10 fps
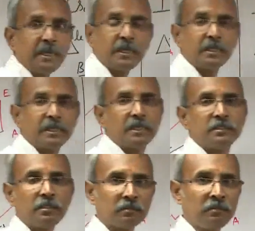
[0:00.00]
BE, that
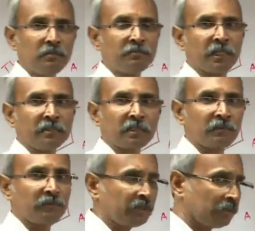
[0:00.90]
is the
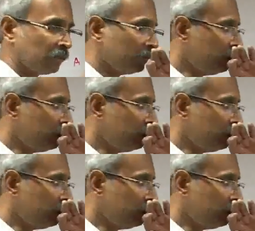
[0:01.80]
length of the